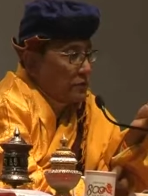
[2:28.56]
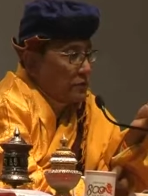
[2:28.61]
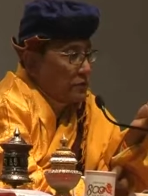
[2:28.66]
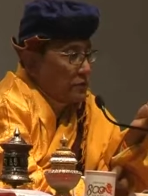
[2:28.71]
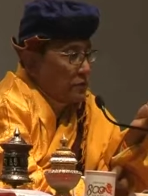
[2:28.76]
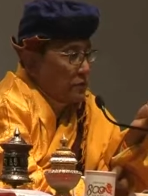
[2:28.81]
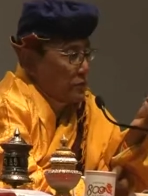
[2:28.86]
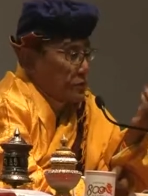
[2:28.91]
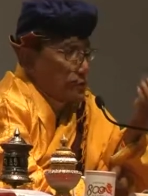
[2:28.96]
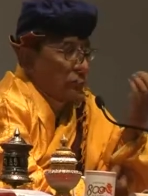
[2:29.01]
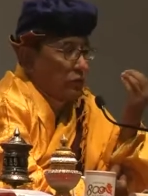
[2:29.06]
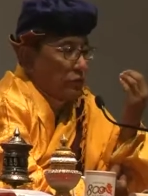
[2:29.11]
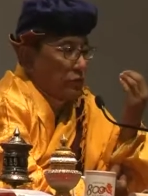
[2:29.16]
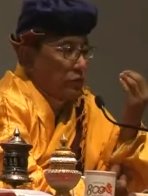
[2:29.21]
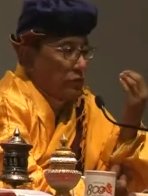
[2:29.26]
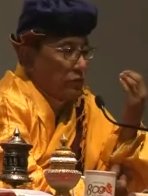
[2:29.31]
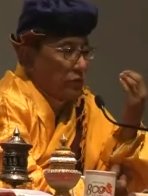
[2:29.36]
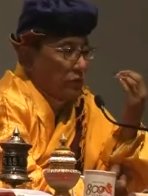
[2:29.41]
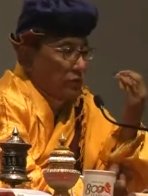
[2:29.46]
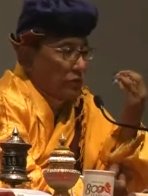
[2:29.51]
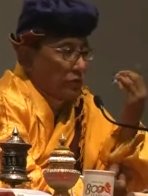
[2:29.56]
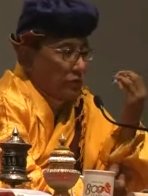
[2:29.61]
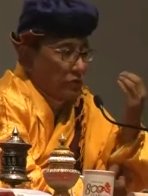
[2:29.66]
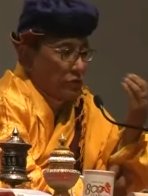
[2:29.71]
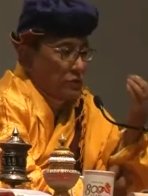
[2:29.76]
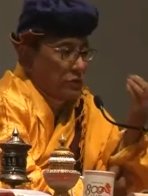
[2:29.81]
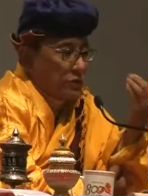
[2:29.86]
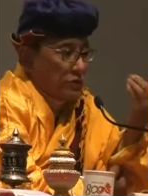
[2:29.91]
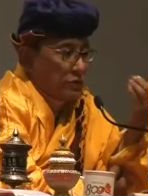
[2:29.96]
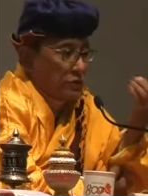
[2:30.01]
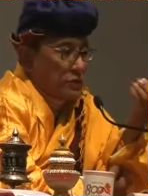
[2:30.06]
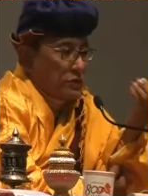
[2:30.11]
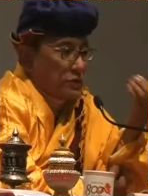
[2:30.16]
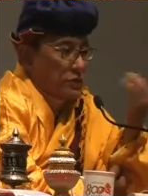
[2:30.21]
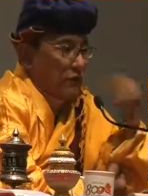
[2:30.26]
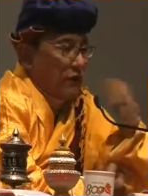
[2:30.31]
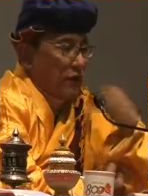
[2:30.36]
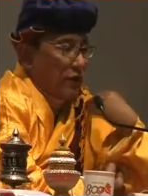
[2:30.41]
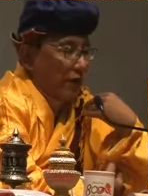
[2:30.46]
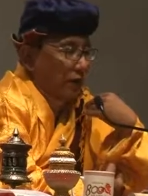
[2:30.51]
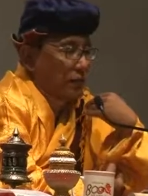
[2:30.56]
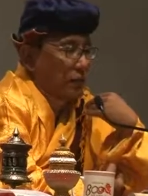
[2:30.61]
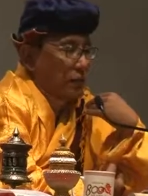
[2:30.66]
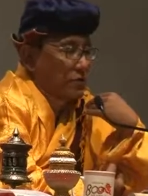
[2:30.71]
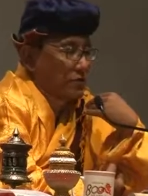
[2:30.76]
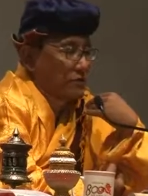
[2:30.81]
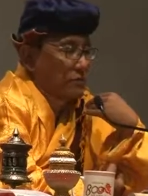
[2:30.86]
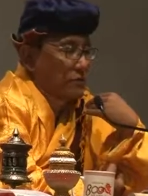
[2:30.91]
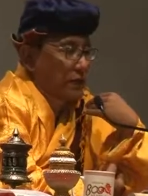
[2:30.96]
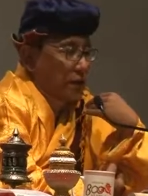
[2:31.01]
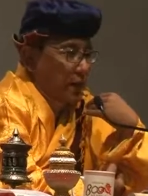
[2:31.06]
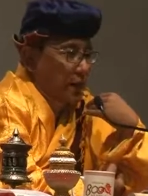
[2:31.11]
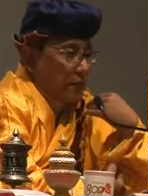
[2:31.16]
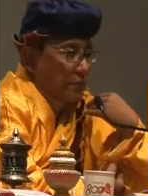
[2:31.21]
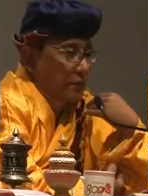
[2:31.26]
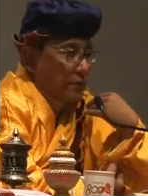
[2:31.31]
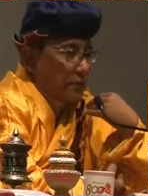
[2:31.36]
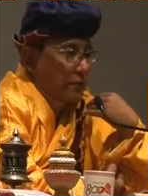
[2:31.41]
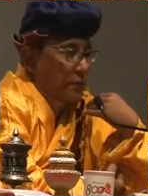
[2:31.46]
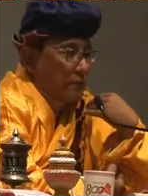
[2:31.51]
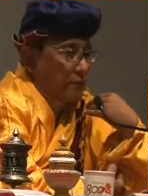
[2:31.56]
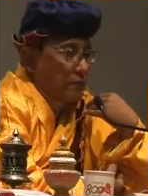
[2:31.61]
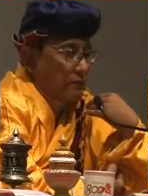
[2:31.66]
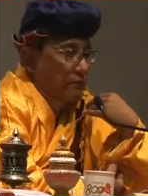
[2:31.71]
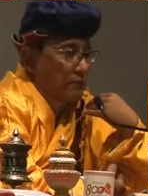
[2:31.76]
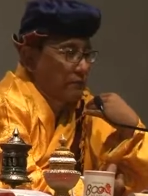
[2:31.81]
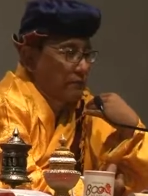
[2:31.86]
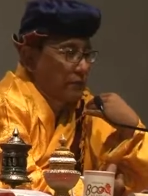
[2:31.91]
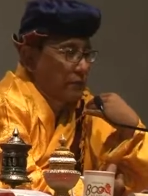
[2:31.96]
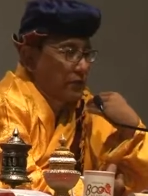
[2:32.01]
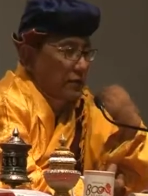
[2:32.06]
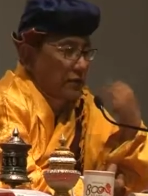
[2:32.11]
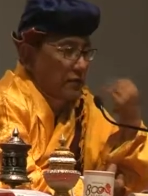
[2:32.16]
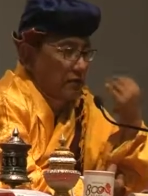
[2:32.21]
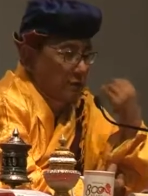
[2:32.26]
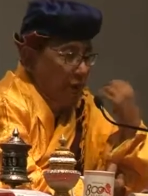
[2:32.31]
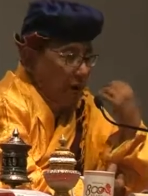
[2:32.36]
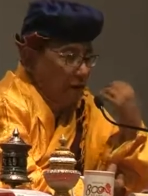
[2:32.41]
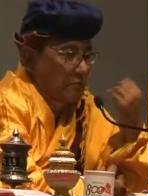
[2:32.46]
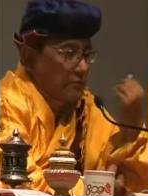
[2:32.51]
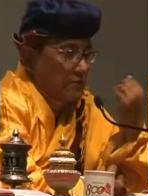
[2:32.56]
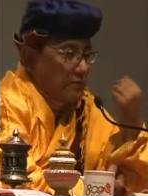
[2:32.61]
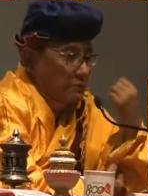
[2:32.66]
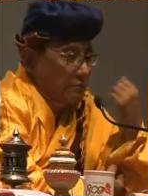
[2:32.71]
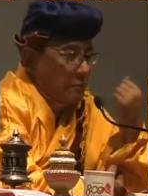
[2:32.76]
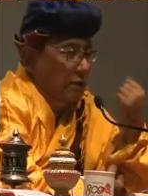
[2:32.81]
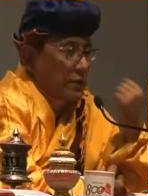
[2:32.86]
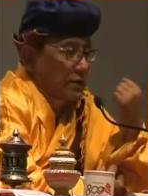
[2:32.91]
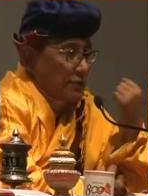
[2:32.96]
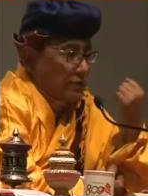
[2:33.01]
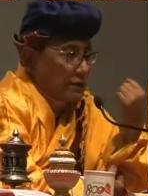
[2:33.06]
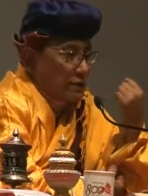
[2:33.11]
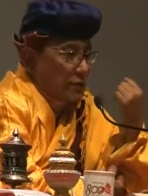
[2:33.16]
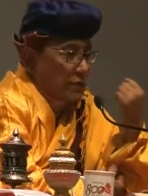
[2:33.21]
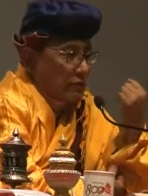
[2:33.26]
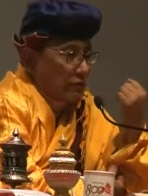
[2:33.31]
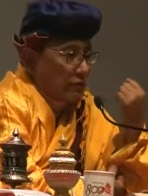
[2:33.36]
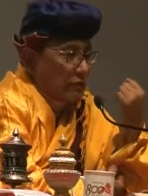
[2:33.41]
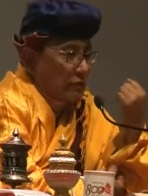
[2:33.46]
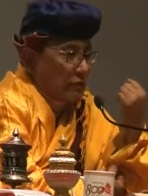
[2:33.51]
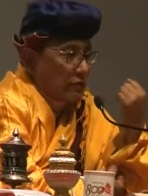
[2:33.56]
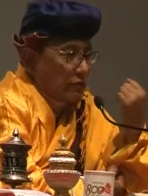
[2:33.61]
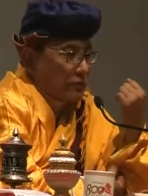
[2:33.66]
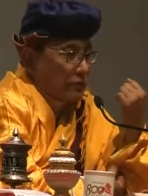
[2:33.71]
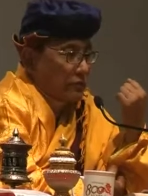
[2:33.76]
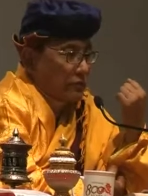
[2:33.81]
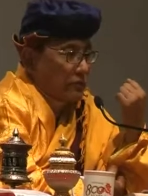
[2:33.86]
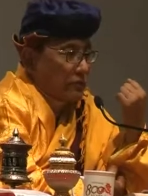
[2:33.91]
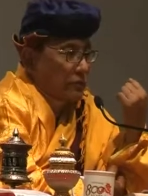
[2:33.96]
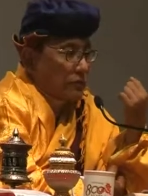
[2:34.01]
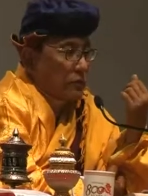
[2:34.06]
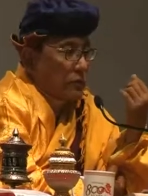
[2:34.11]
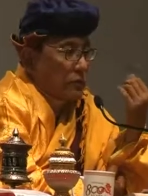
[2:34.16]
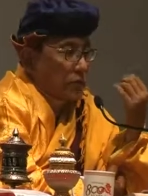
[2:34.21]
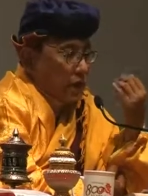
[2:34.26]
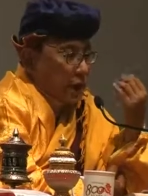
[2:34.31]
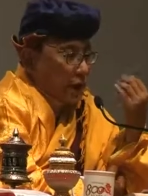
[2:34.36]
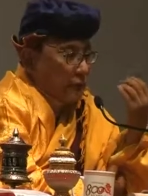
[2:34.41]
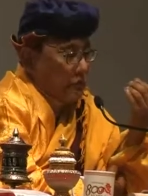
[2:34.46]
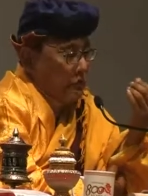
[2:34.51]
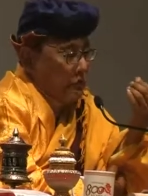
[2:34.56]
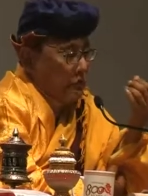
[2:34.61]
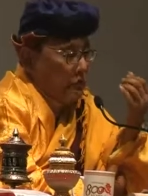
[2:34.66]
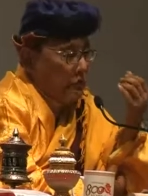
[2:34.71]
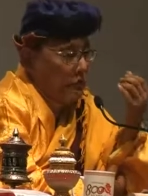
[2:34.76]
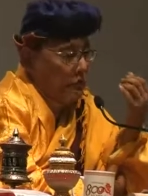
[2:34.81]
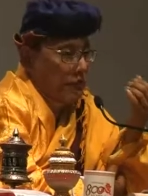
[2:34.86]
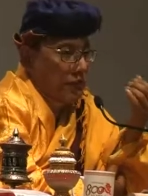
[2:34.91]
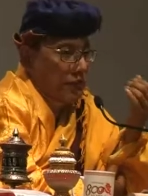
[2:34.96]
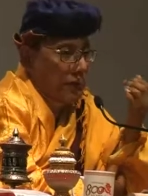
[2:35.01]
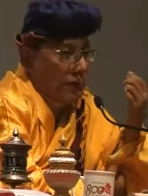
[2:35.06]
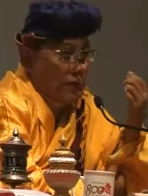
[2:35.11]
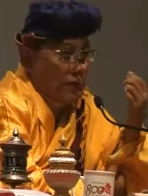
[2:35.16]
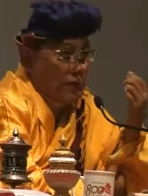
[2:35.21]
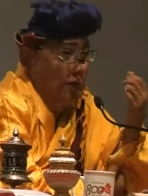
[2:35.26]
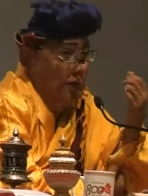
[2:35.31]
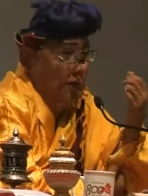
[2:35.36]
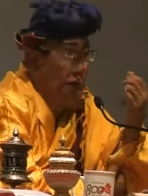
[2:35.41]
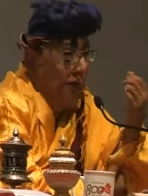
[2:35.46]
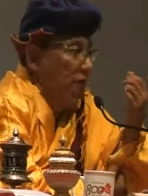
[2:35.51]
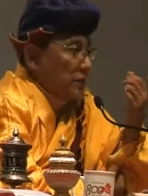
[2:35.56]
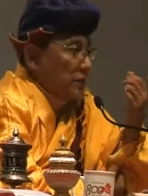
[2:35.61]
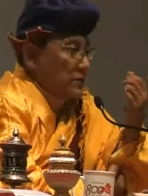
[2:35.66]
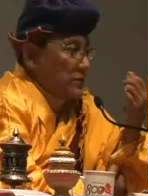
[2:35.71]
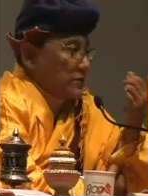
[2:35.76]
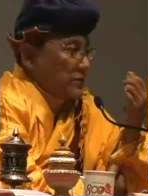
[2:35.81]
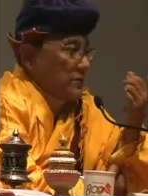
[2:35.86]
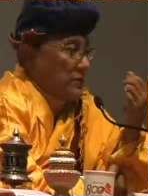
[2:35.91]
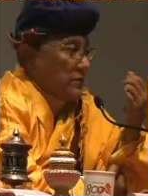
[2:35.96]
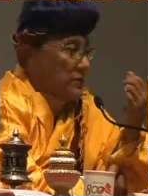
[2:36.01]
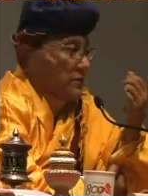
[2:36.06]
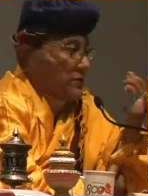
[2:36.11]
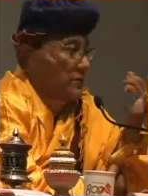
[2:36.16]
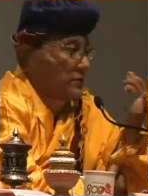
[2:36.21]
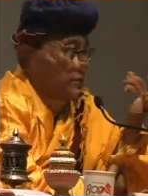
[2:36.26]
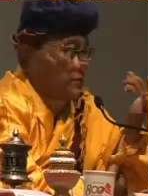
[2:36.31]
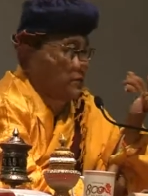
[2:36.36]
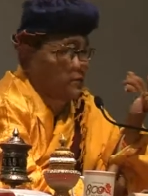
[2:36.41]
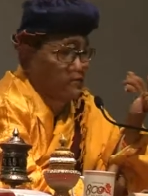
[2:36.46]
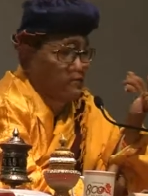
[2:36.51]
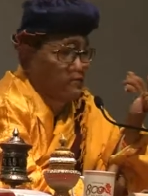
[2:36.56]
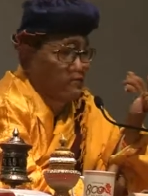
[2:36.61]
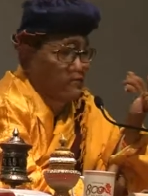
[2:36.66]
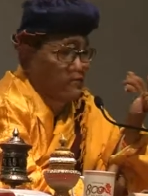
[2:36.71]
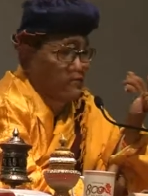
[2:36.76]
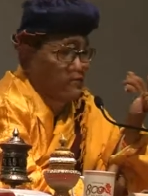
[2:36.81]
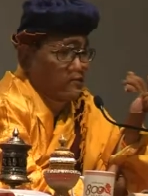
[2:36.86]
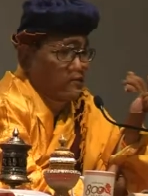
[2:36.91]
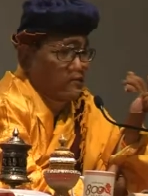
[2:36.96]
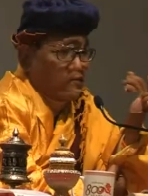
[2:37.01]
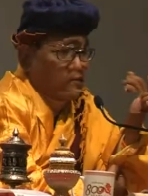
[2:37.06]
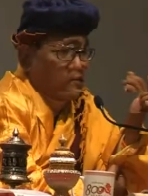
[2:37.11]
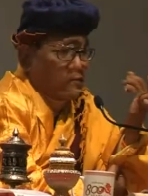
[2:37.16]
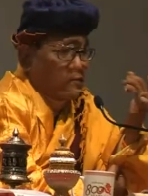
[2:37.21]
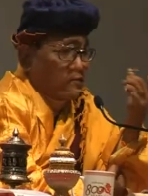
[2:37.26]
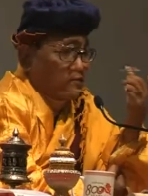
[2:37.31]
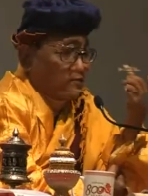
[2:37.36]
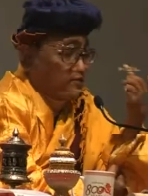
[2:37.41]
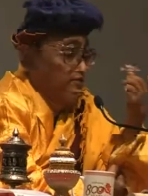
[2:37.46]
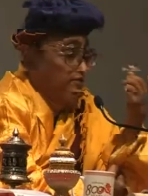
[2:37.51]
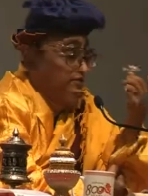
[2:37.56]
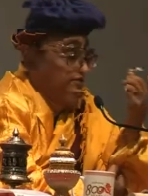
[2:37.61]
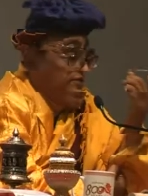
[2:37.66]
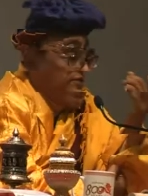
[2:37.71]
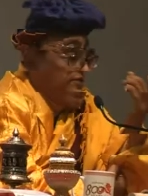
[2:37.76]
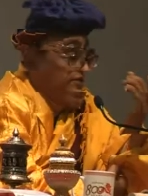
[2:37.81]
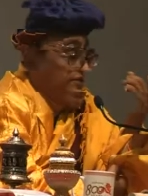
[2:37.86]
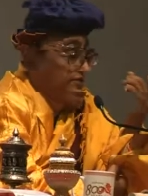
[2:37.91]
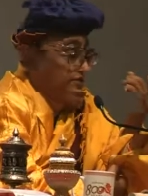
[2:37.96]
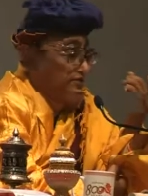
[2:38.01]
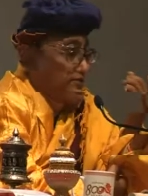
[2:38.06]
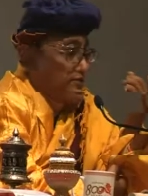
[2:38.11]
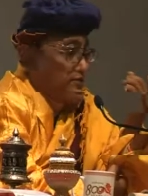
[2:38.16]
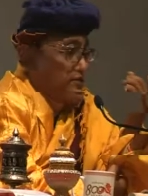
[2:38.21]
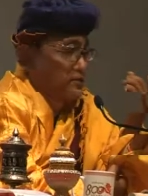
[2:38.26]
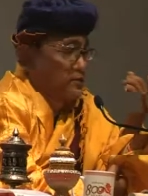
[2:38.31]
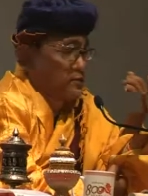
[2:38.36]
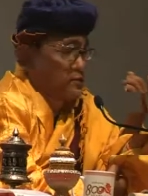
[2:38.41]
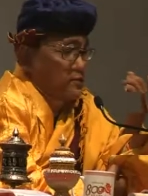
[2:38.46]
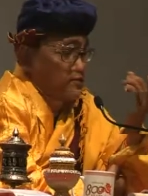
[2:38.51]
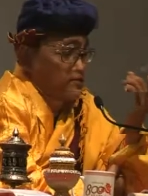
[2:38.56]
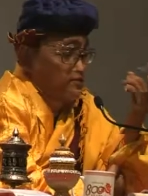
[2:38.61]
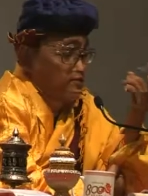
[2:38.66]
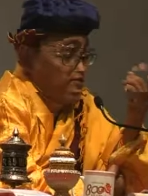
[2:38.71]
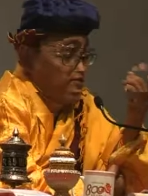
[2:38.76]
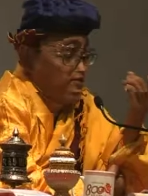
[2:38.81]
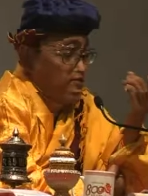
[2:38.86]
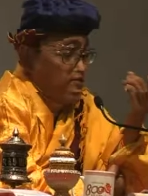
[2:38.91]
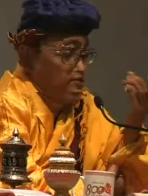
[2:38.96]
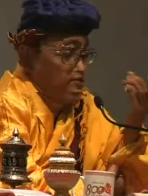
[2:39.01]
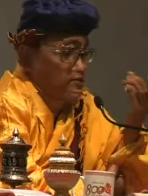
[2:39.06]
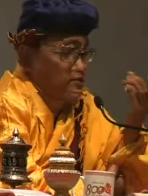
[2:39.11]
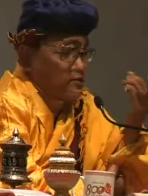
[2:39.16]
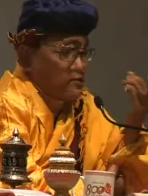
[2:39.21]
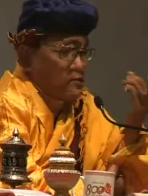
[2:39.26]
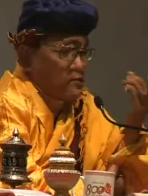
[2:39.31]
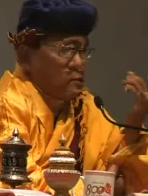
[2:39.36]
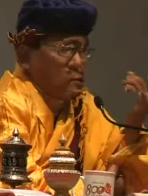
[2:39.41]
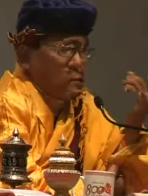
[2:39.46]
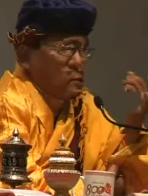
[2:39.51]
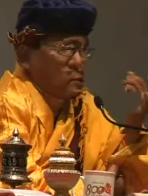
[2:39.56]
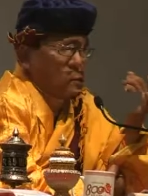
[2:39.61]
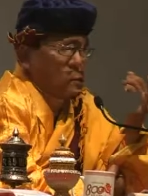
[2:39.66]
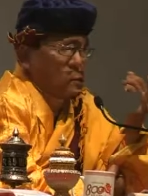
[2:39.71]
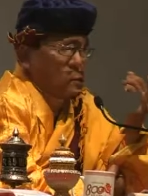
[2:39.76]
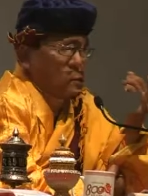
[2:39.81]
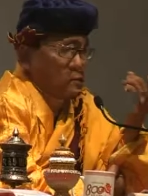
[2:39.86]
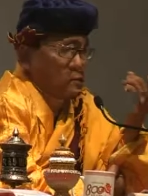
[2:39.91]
so for instance if i want to be happy if i'm smart enough i will make you guys happy then you guys will